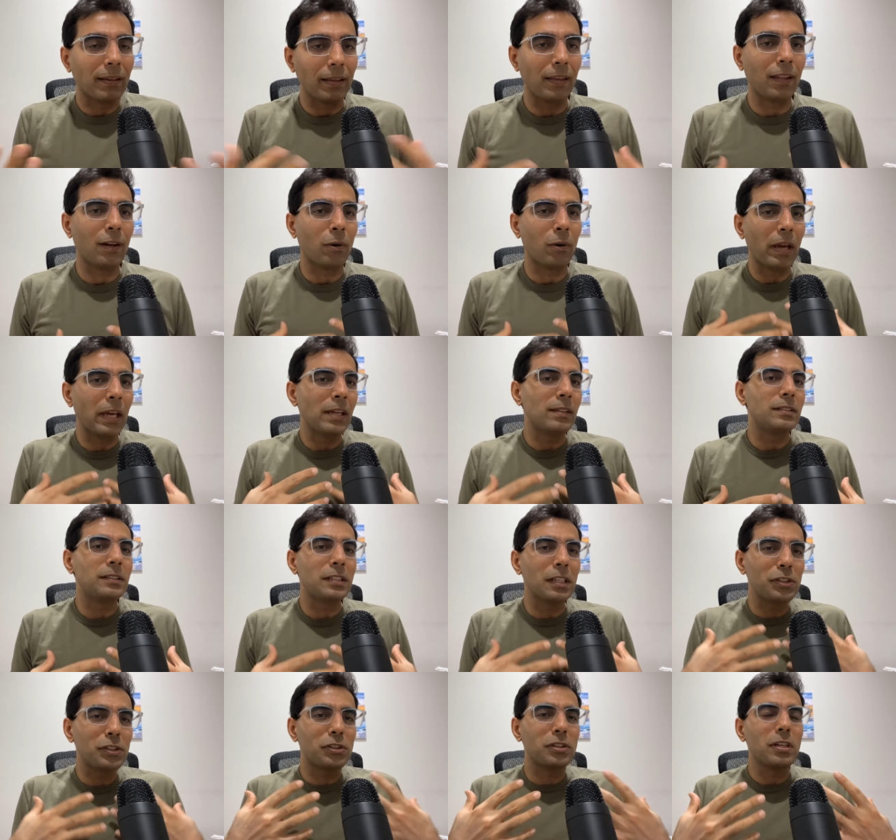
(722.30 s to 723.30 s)
You know, it
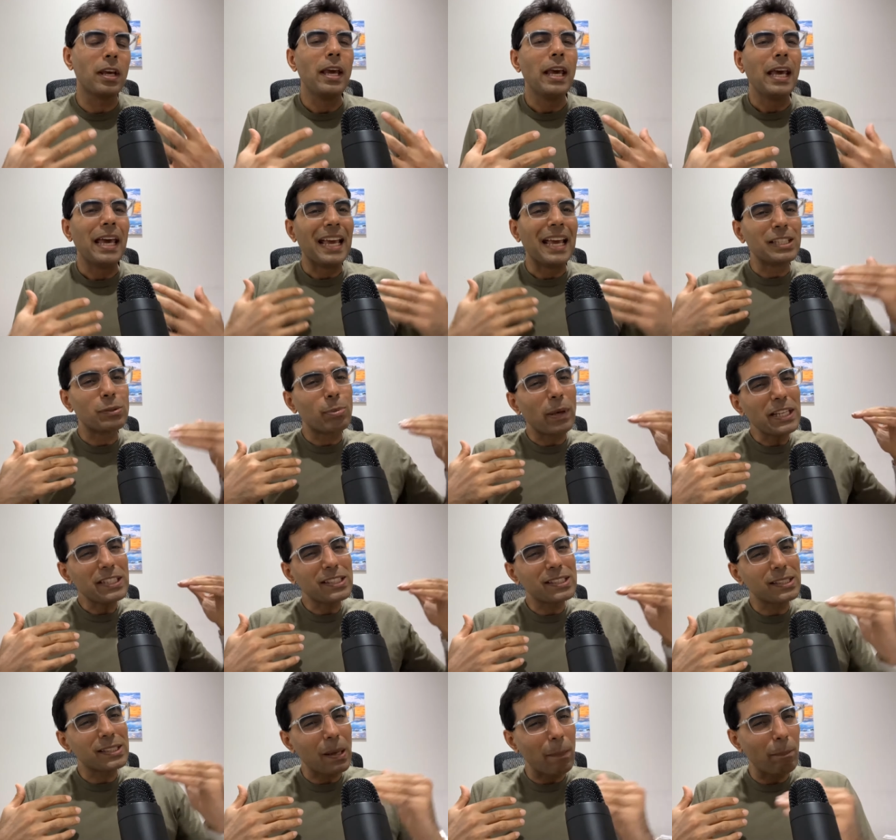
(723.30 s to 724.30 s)
just is very
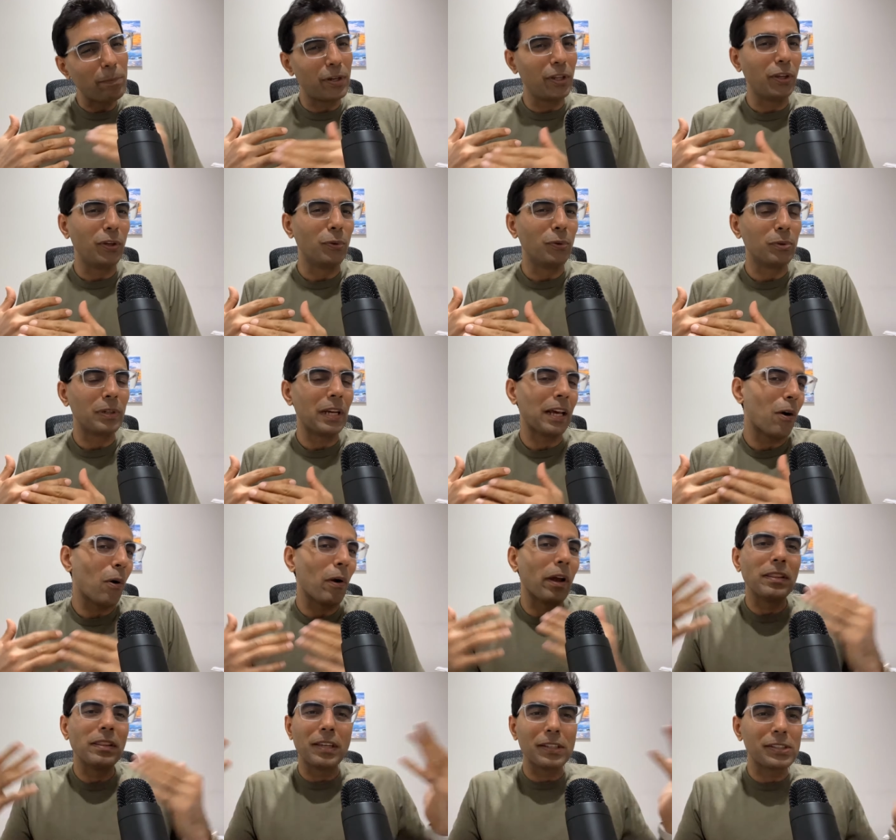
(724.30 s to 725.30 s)
subdued. Like,
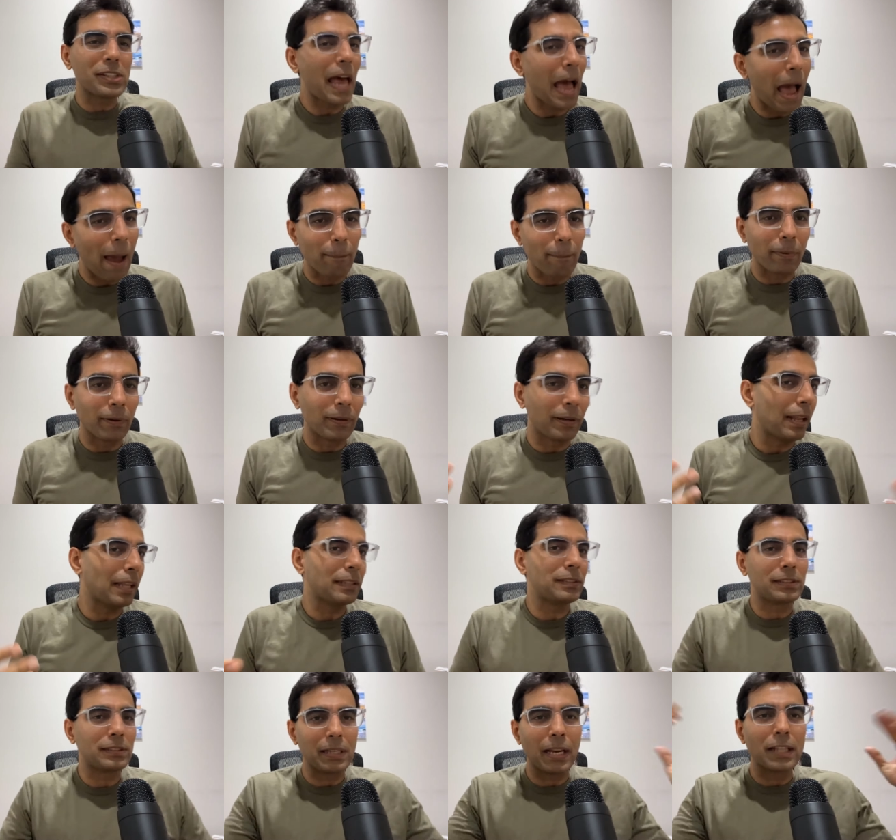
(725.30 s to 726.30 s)
okay, this happened.
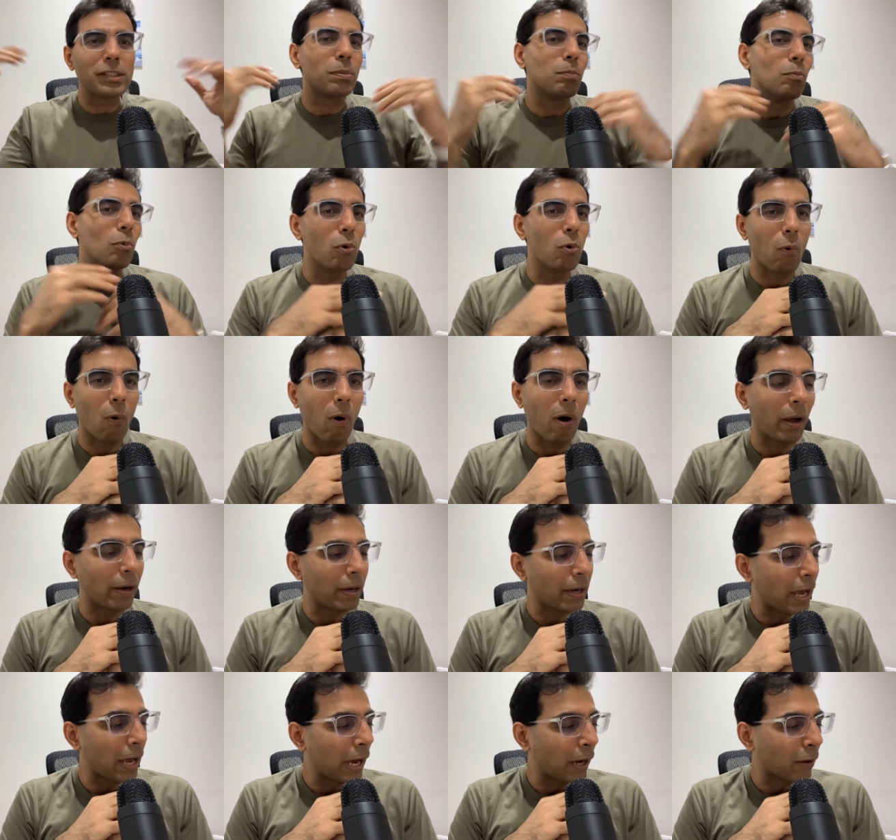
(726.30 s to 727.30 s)
Let's let's move
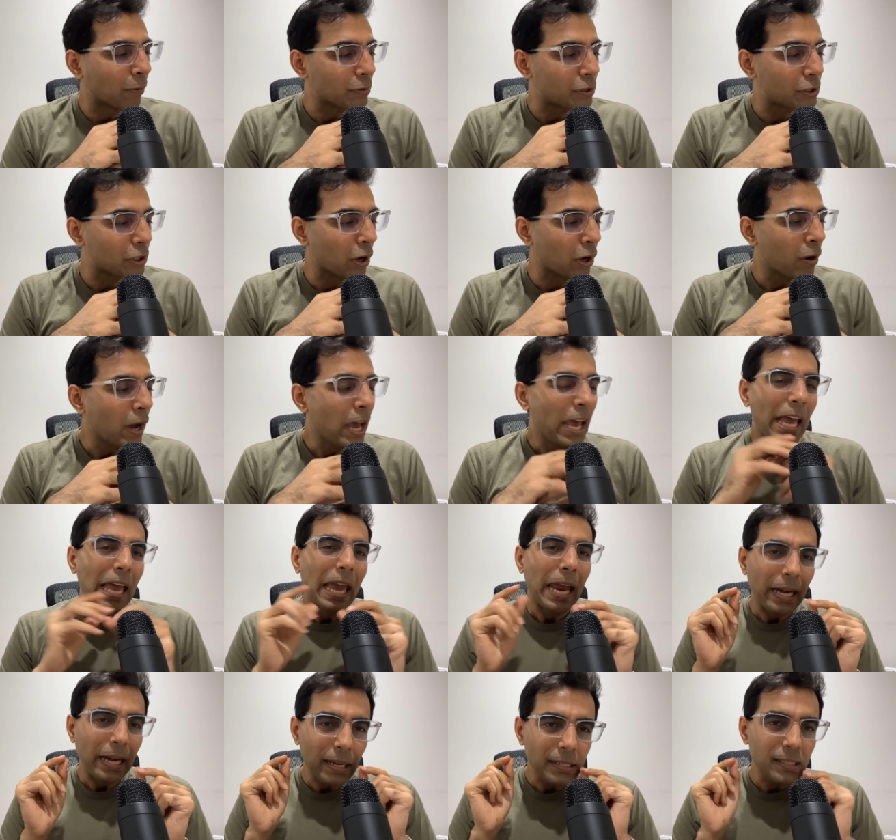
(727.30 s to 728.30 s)
on now. So
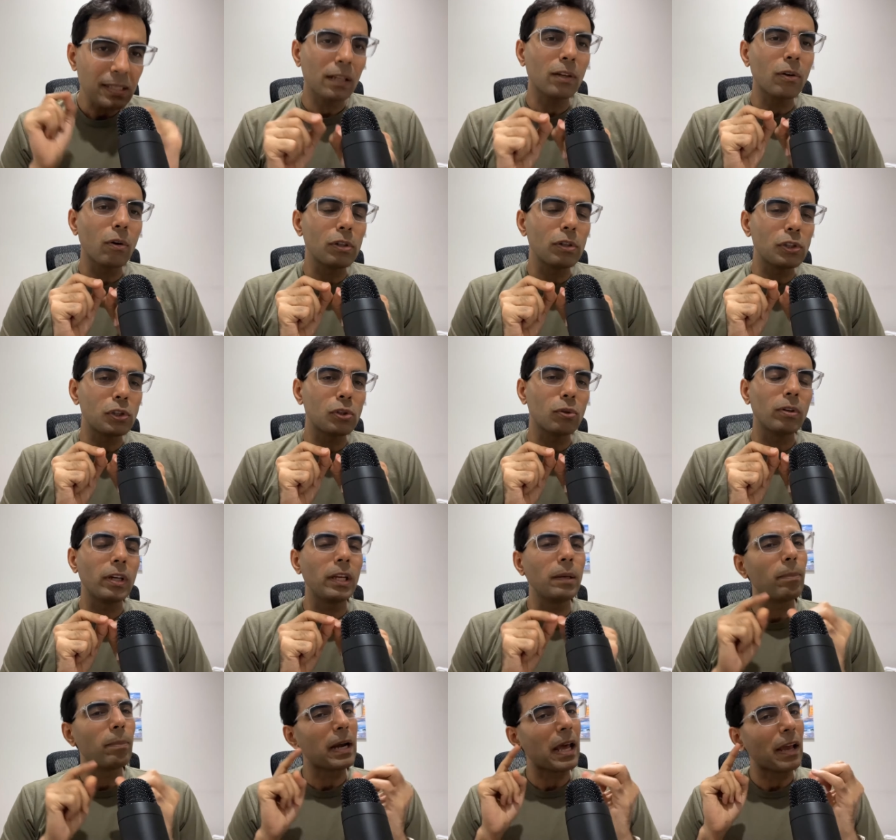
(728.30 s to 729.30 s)
it is a good
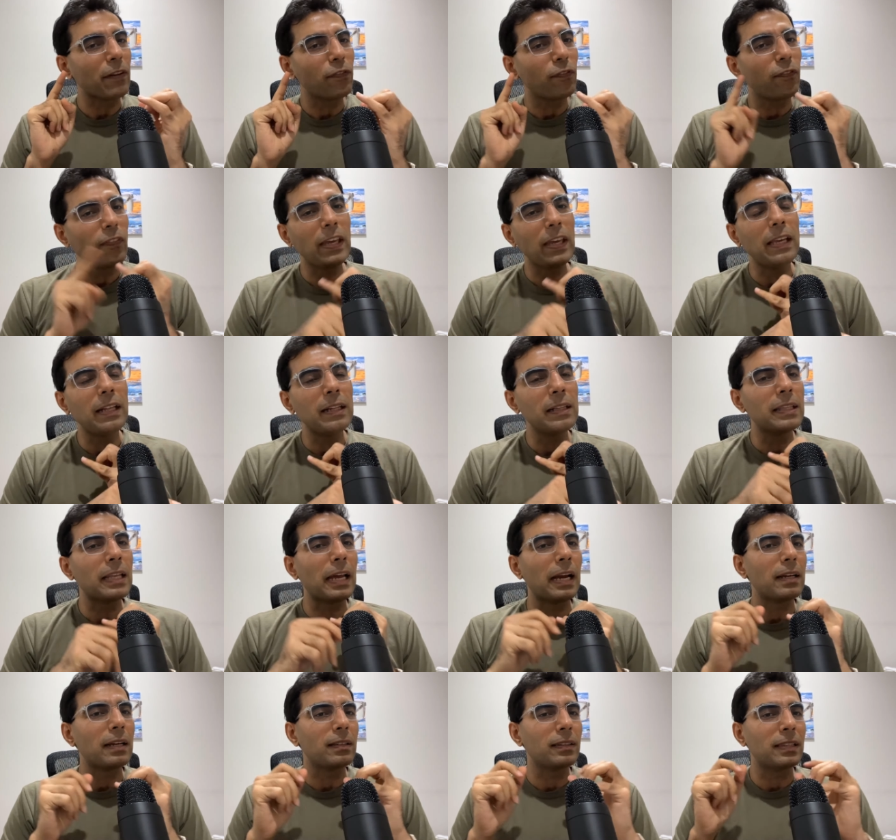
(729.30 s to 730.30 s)
story, but I feel
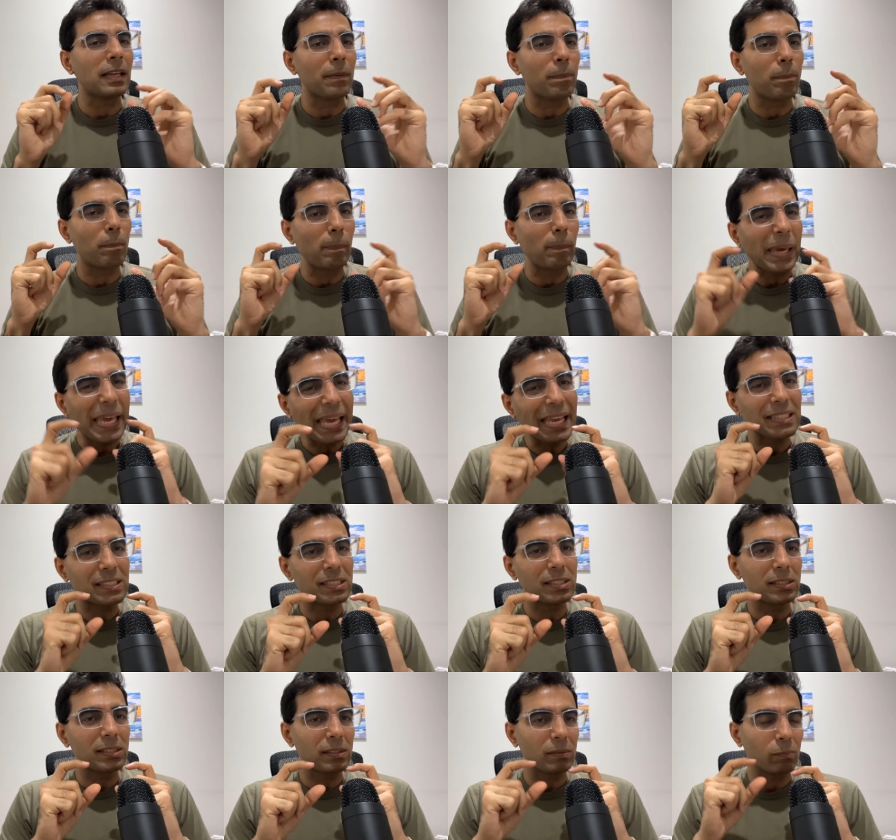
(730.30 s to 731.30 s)
that that
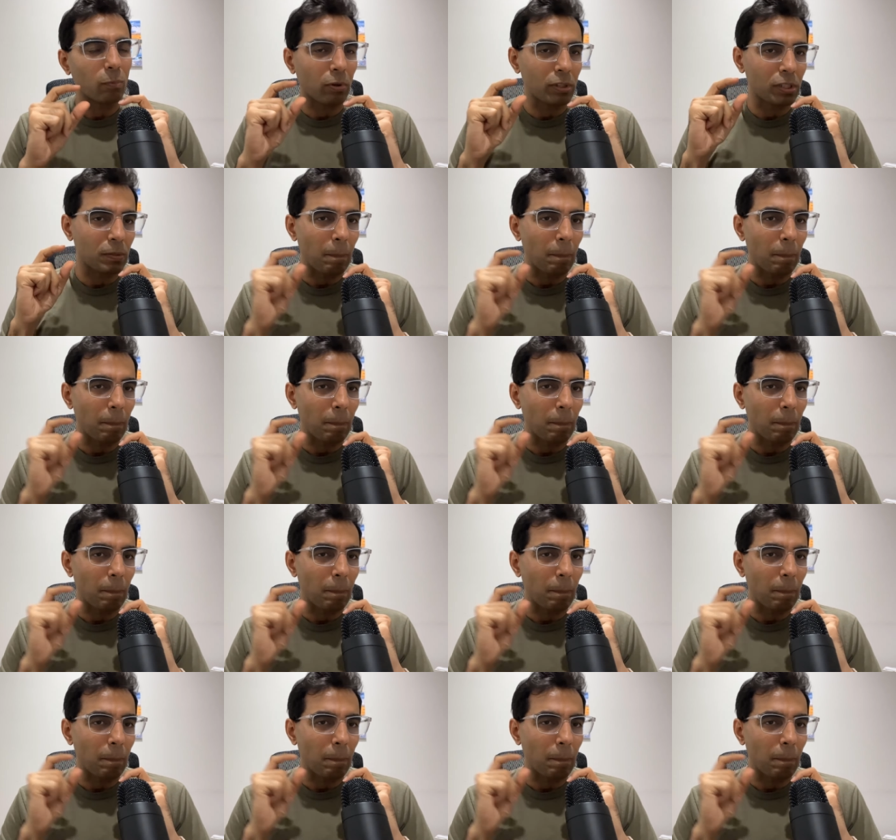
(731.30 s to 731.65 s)
space was